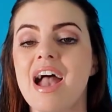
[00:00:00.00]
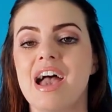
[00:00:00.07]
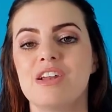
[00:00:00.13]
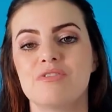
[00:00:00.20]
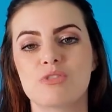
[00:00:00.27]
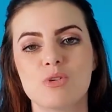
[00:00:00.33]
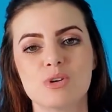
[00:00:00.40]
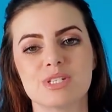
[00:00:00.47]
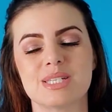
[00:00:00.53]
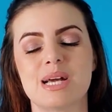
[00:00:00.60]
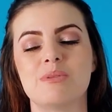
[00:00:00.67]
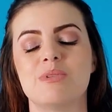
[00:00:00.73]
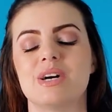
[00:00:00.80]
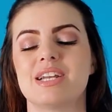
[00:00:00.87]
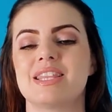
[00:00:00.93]
And of course,
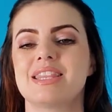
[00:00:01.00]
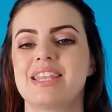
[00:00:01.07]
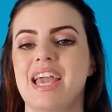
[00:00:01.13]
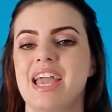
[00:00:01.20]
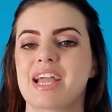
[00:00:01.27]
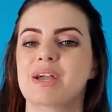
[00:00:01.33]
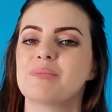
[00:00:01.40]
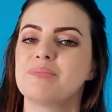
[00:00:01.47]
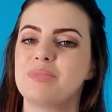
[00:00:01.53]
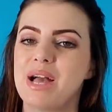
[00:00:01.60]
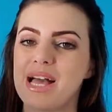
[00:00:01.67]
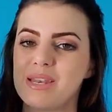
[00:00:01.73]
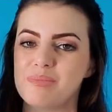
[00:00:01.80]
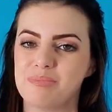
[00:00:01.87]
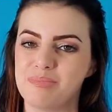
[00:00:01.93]
I wanna thank
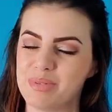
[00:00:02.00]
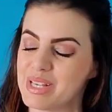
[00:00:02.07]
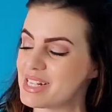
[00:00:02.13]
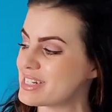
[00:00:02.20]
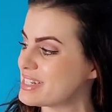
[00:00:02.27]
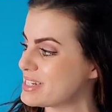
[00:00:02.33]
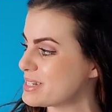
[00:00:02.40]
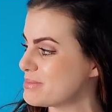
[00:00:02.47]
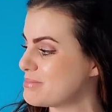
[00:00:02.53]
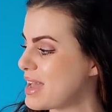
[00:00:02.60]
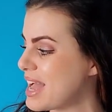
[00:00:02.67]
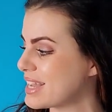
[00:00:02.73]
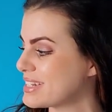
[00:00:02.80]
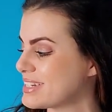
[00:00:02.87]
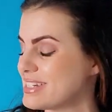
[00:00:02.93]
Pet Business
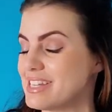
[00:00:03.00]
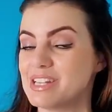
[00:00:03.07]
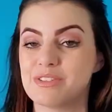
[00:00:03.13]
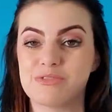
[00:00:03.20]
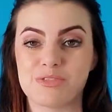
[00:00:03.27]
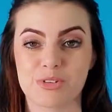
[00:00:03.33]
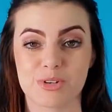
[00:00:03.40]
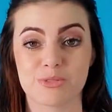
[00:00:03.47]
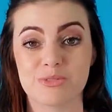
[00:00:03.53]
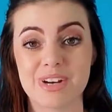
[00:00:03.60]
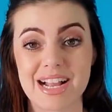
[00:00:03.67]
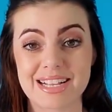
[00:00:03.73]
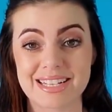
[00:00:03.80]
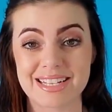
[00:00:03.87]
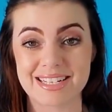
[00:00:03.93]
Magazine for
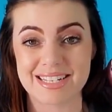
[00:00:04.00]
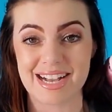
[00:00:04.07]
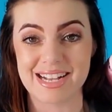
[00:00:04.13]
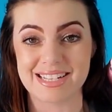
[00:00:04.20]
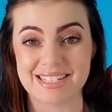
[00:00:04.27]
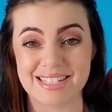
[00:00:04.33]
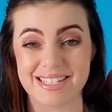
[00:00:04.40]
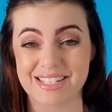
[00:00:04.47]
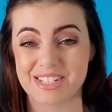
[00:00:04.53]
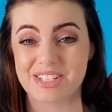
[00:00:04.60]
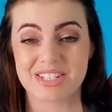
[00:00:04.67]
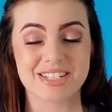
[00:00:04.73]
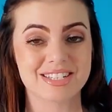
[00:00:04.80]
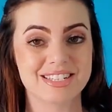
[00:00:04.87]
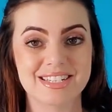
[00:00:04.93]
recognizing
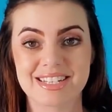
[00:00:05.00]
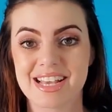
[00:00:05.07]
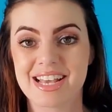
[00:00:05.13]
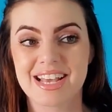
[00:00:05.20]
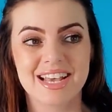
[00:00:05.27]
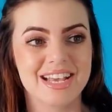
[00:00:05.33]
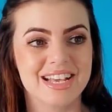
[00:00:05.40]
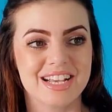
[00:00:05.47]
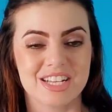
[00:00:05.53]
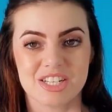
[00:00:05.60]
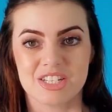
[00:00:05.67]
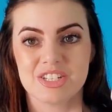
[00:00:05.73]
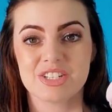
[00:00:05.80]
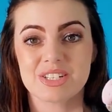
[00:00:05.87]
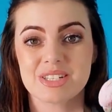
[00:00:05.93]
just
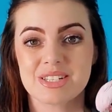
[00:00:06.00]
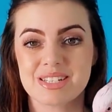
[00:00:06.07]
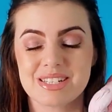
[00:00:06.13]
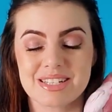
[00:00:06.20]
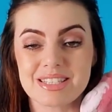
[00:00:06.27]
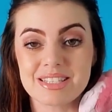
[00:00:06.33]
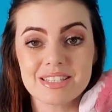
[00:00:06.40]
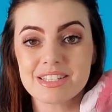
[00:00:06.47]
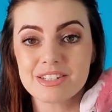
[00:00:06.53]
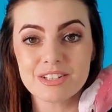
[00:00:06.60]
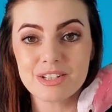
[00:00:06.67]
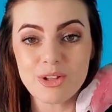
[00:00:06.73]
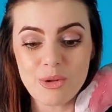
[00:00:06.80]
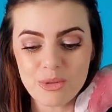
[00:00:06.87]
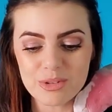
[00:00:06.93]

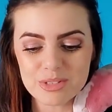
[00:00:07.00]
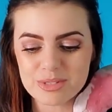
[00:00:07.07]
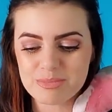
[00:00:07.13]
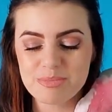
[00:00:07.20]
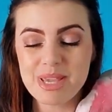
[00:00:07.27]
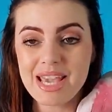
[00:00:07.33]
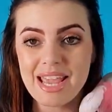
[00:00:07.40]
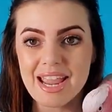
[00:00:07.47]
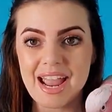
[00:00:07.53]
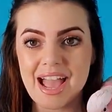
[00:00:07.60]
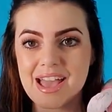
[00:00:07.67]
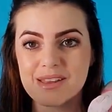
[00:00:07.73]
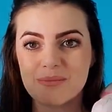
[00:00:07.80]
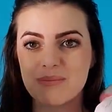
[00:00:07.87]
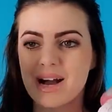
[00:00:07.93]
little old me
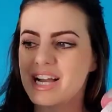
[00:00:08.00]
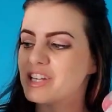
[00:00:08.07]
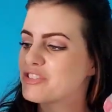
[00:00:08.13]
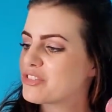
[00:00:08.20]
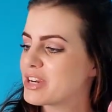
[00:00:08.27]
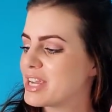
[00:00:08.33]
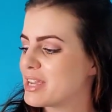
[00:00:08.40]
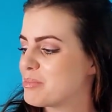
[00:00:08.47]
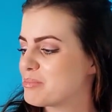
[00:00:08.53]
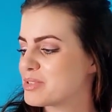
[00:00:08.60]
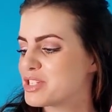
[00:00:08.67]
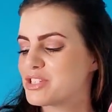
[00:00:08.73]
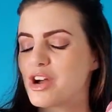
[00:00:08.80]
and my dreams.